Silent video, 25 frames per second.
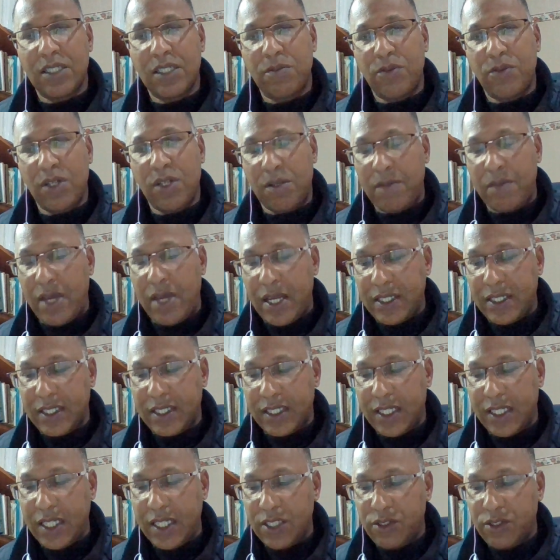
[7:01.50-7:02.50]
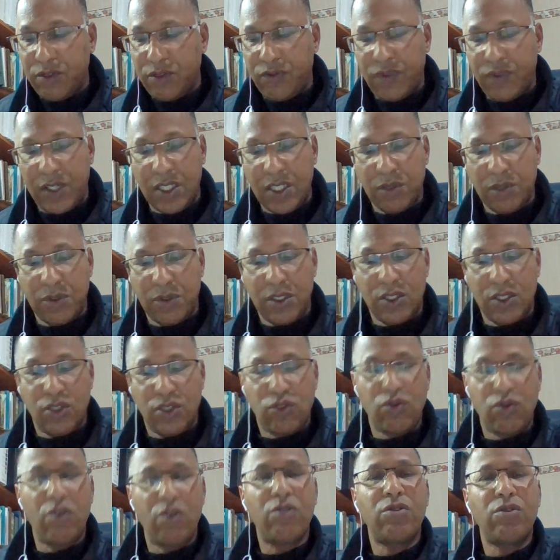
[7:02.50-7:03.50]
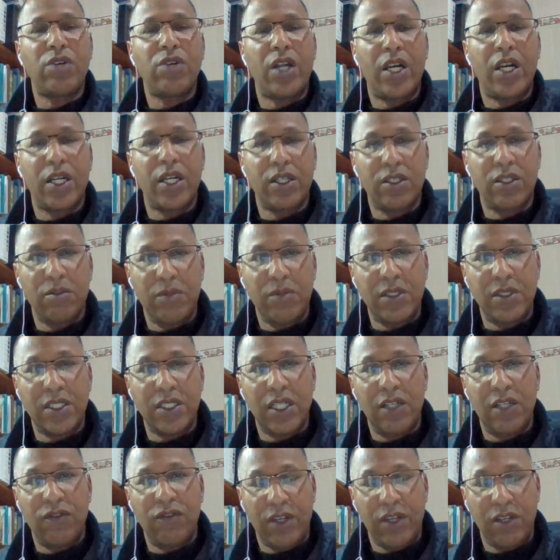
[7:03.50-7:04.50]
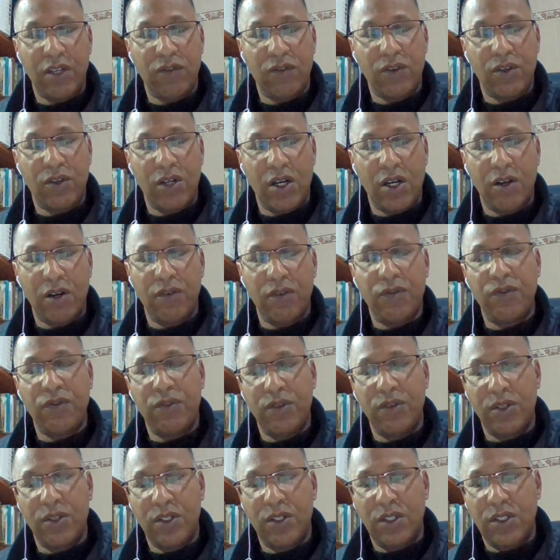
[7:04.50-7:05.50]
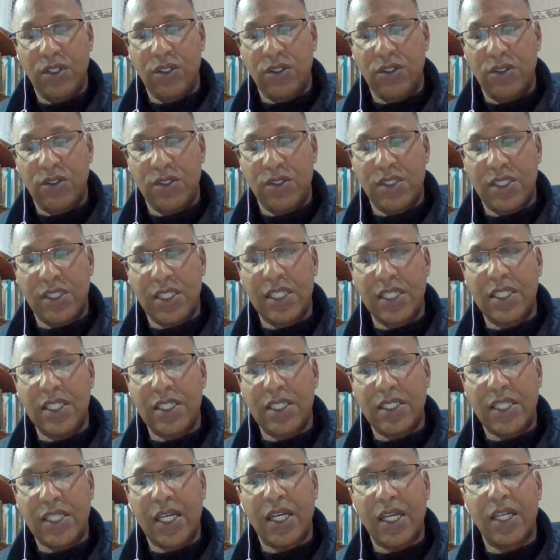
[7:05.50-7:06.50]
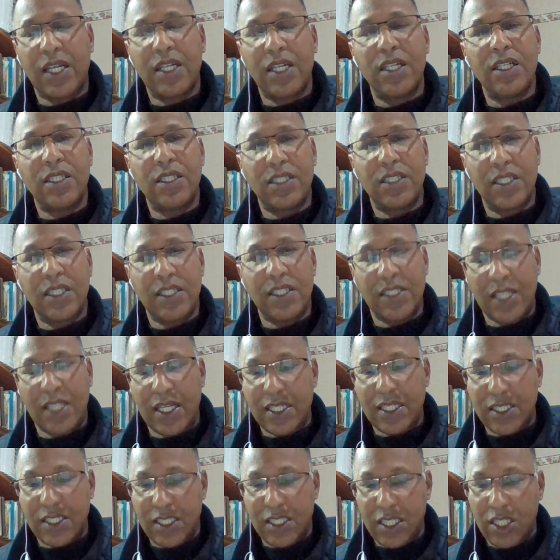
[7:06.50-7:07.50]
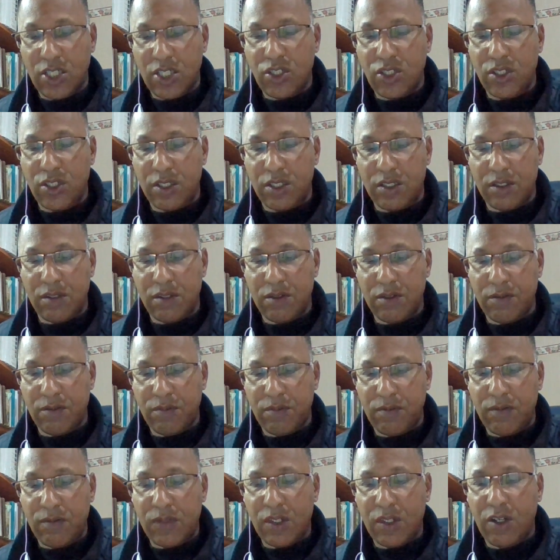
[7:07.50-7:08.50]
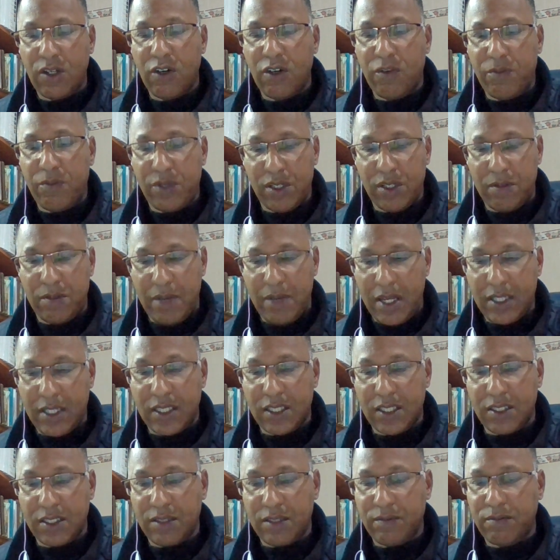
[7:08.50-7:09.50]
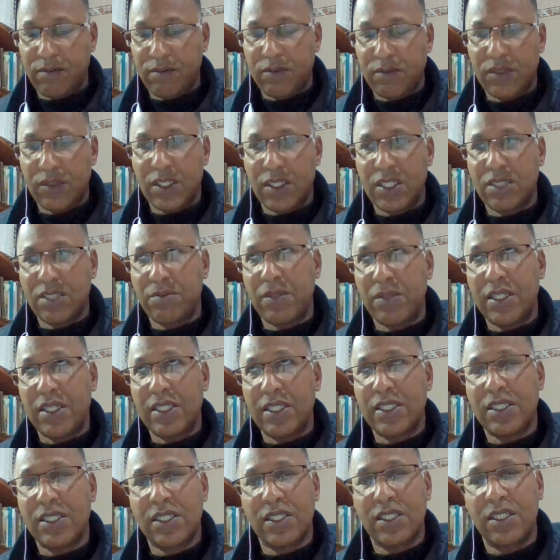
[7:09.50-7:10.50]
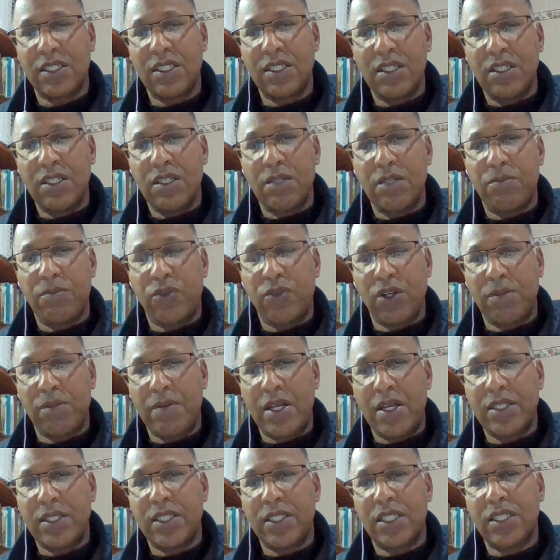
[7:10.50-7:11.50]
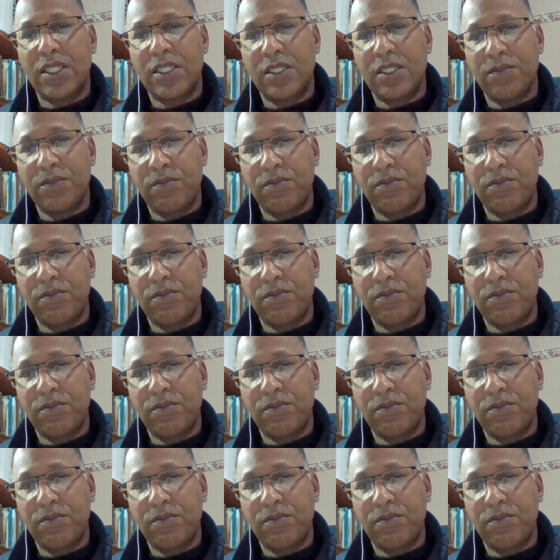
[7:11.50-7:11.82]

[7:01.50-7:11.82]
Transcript: pragmatic interface with a strong argument in favor of the syntactization of pragmatics. It means pragmatics